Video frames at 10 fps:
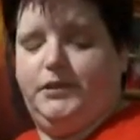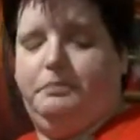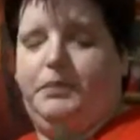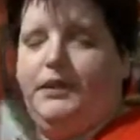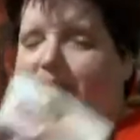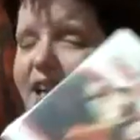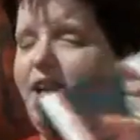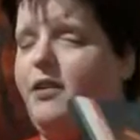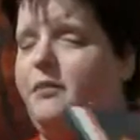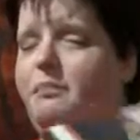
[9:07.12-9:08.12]
But yeah,
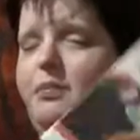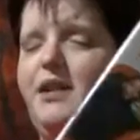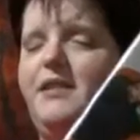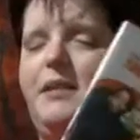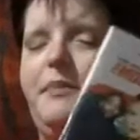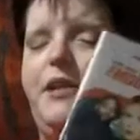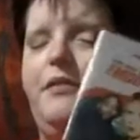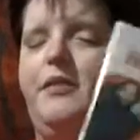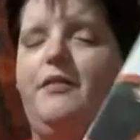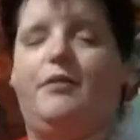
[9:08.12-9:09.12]
no, please let me know
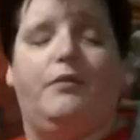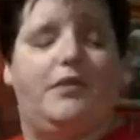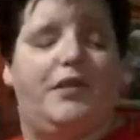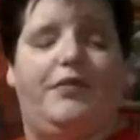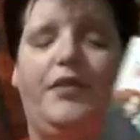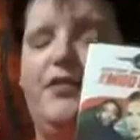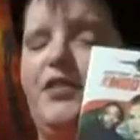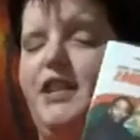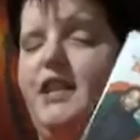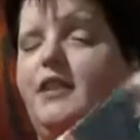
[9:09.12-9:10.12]
your thoughts if you've
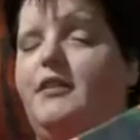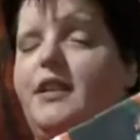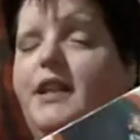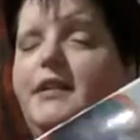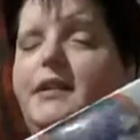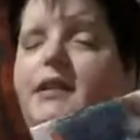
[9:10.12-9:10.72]
seen it or that.